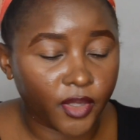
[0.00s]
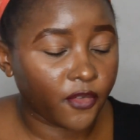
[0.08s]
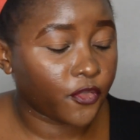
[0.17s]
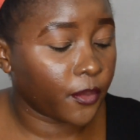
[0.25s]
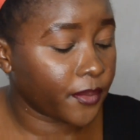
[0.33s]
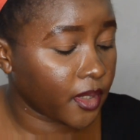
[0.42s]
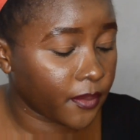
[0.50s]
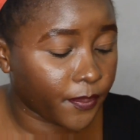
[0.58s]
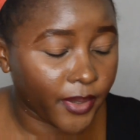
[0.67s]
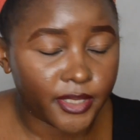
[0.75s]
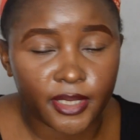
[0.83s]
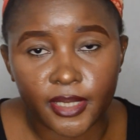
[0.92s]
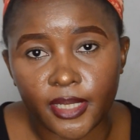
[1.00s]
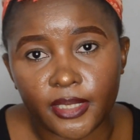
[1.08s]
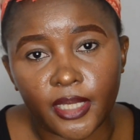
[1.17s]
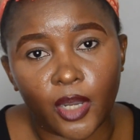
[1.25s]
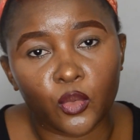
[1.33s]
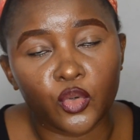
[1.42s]
For me
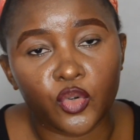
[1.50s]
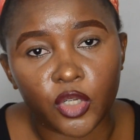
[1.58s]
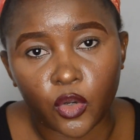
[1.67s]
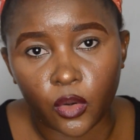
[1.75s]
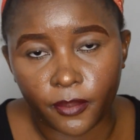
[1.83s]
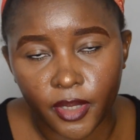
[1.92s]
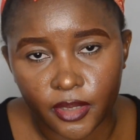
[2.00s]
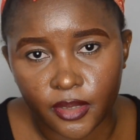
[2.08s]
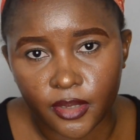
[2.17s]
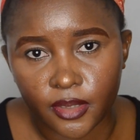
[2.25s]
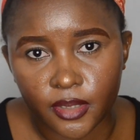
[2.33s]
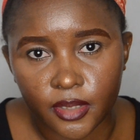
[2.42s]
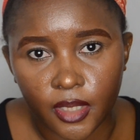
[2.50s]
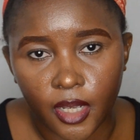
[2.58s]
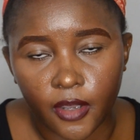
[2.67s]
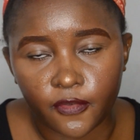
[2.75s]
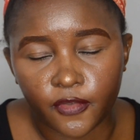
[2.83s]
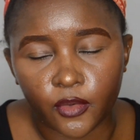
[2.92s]
personally, I would recommend this
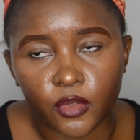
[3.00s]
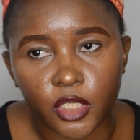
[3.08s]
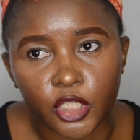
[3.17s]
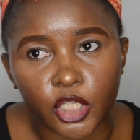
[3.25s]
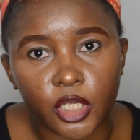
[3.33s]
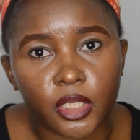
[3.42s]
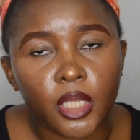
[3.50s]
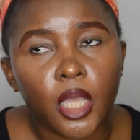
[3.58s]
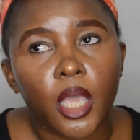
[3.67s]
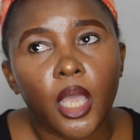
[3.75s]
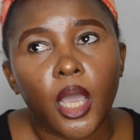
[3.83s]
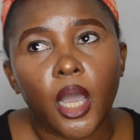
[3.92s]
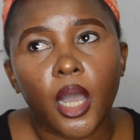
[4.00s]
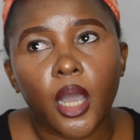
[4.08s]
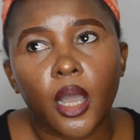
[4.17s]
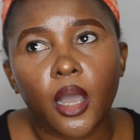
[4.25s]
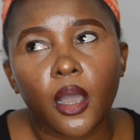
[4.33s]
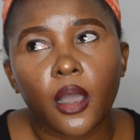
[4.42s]
foundation
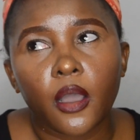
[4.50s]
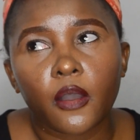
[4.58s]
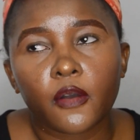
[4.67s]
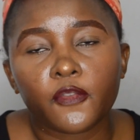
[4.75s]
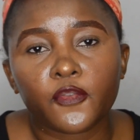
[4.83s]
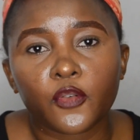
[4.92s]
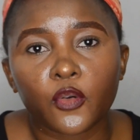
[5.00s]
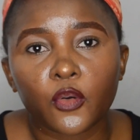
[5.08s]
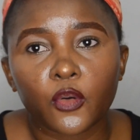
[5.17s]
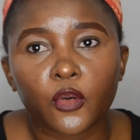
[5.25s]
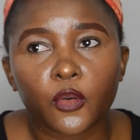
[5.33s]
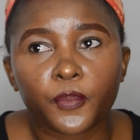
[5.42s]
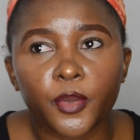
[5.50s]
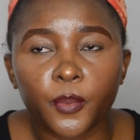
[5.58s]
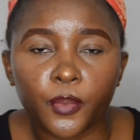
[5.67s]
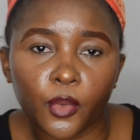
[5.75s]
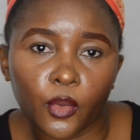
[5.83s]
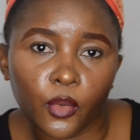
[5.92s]
for
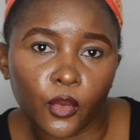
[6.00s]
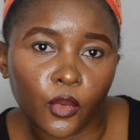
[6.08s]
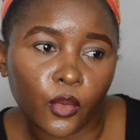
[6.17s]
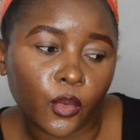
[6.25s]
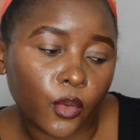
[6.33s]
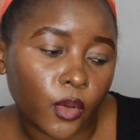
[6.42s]
people.